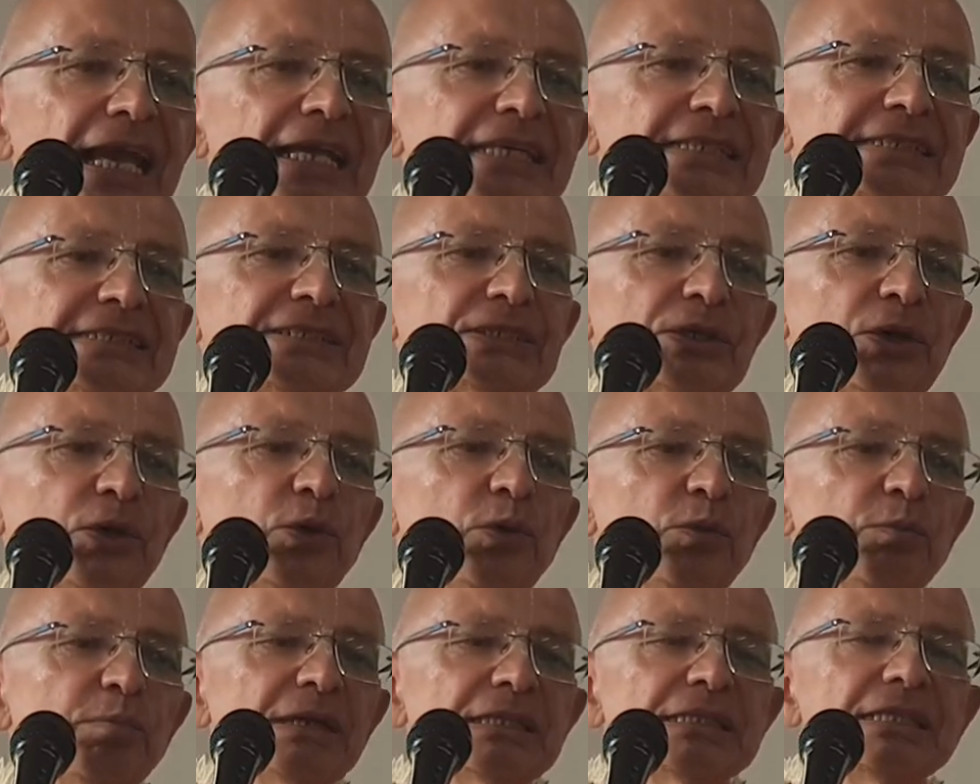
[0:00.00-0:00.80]

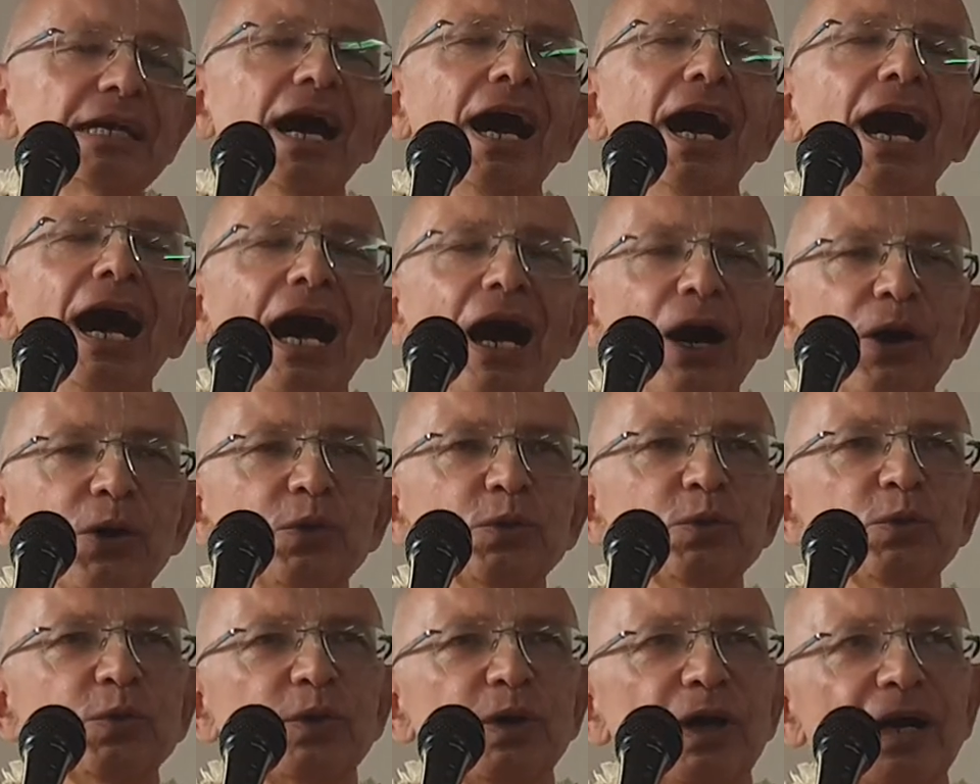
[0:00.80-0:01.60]
So, but
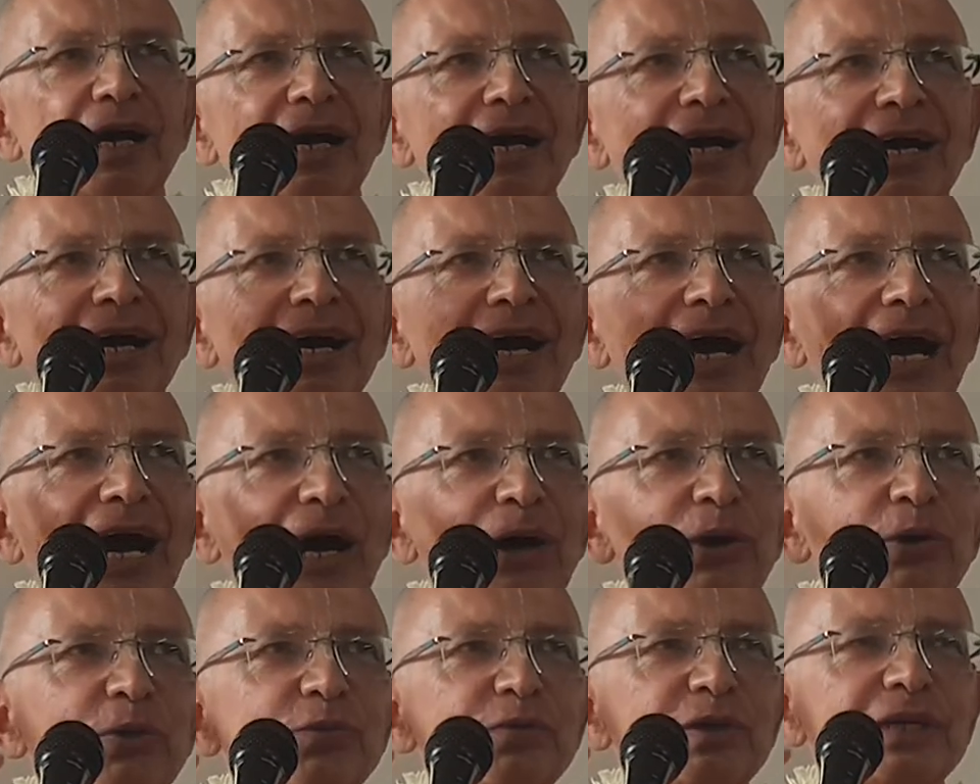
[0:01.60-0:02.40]

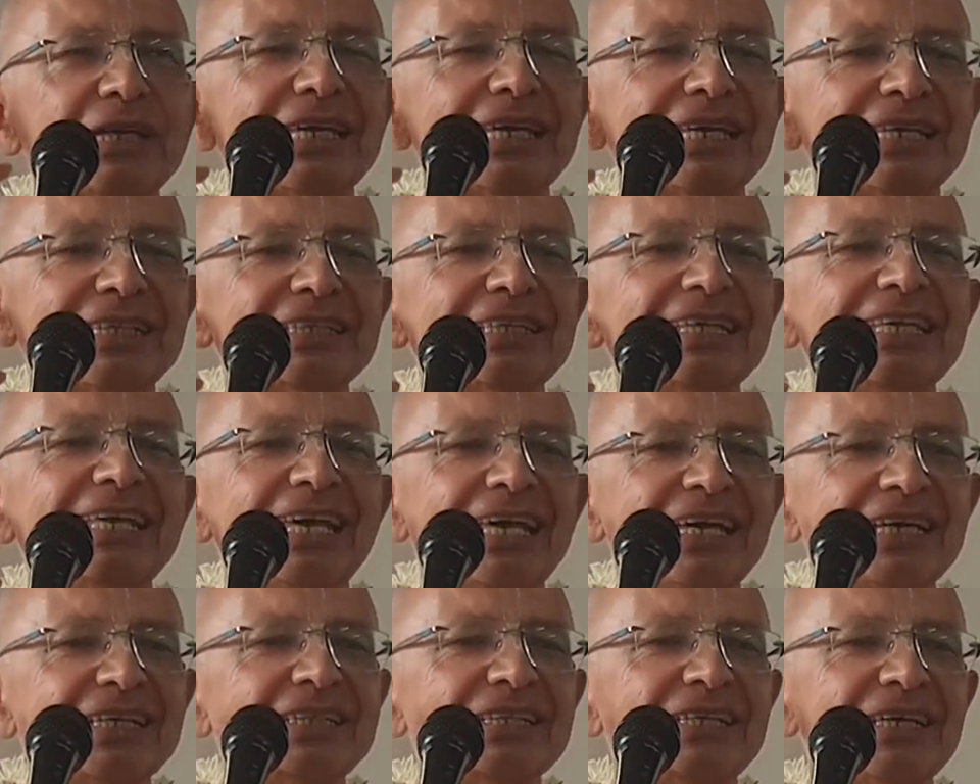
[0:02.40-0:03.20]
how we can
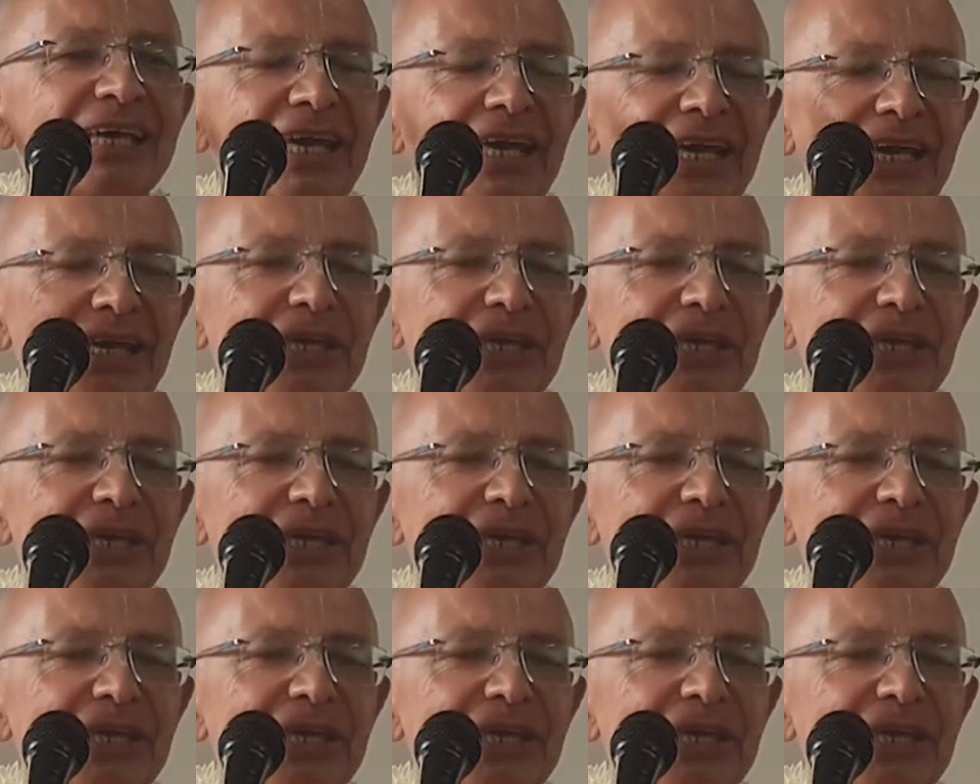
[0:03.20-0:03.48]
get